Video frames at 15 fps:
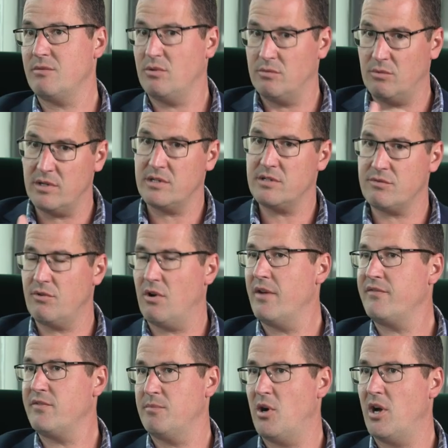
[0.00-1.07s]
well, what is
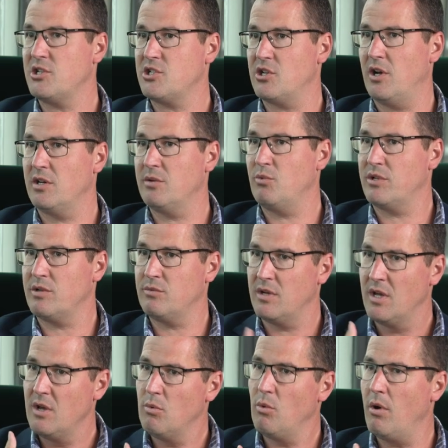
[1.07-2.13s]
right for my child, and what
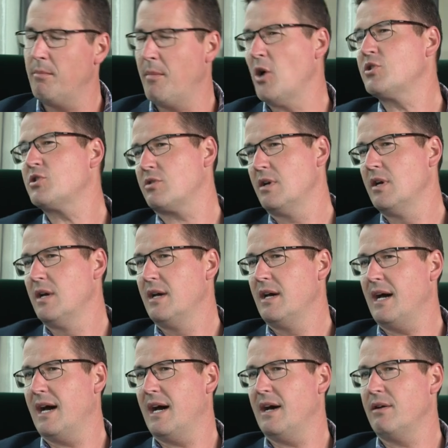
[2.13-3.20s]
what most
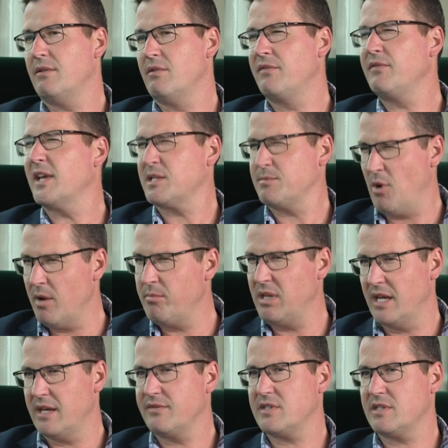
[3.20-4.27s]
uh, reflects my
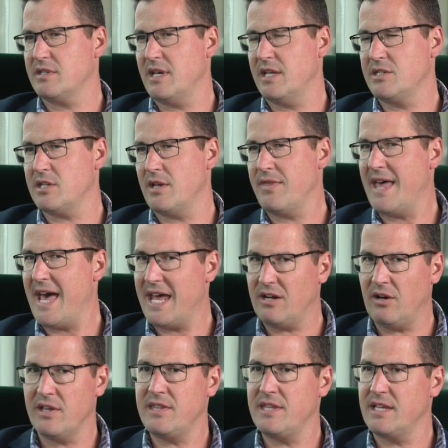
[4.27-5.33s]
beliefs. And so that
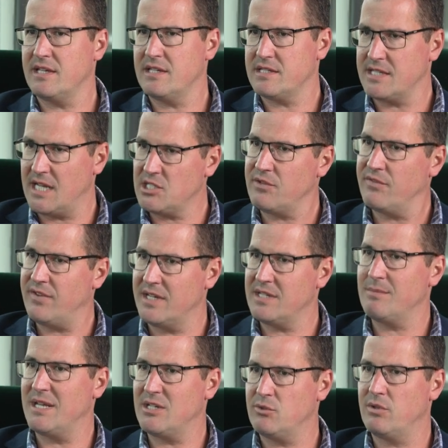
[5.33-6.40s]
I think is such a
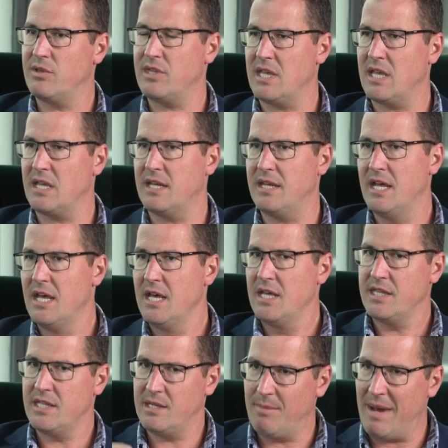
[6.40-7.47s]
fundamental thing. And
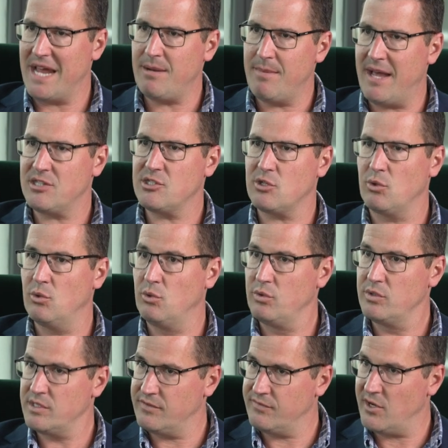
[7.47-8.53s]
the debate about
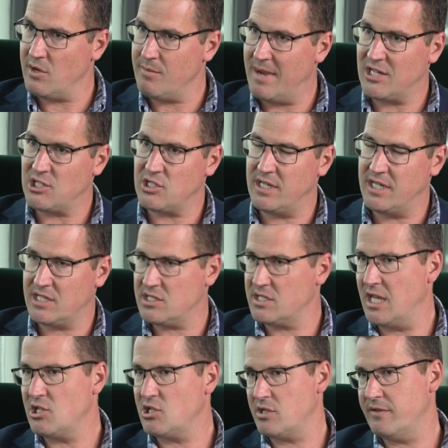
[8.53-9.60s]
schools is very much an
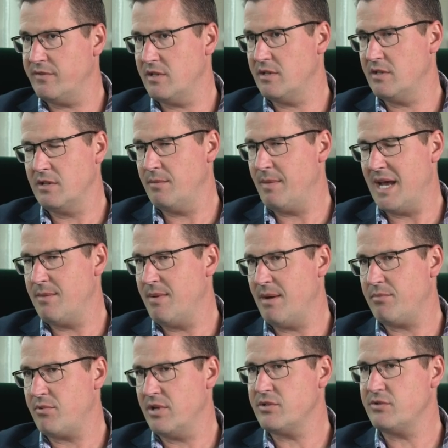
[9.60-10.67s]
extension of the, the debate
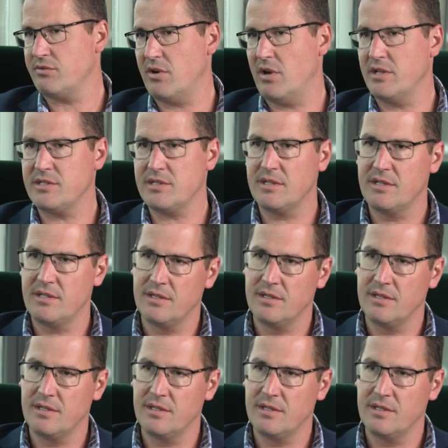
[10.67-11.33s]
about parental rights.